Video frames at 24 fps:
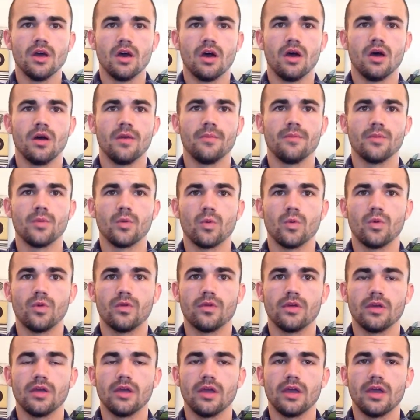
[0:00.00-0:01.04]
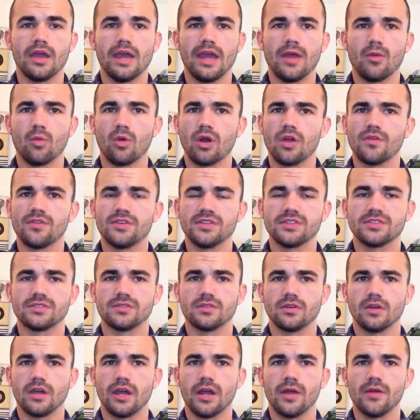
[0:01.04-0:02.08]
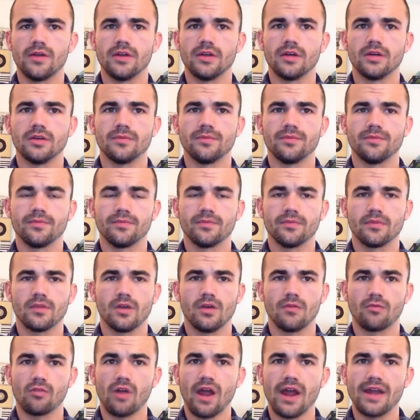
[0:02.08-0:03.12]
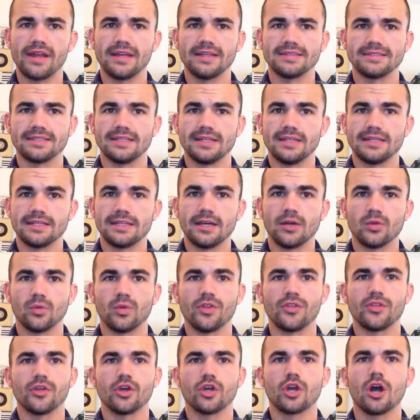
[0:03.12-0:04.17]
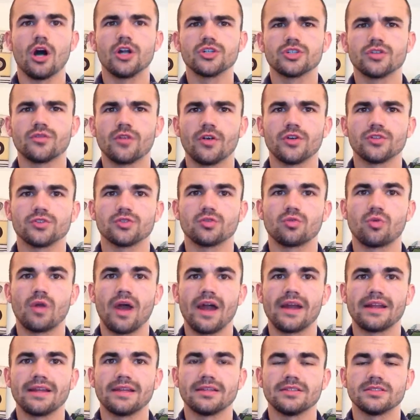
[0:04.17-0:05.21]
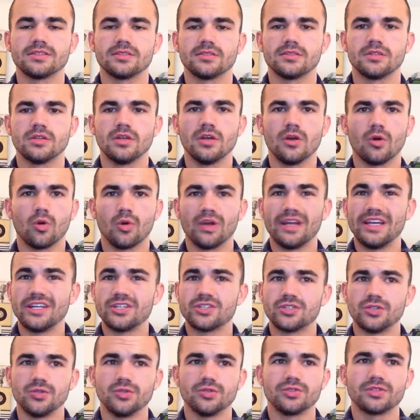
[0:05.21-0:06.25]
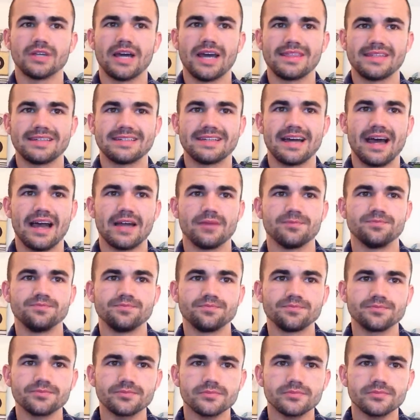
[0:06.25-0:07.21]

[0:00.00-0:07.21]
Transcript: Um, and one of his area of writings, it dealt with controversial writings or issues at the time.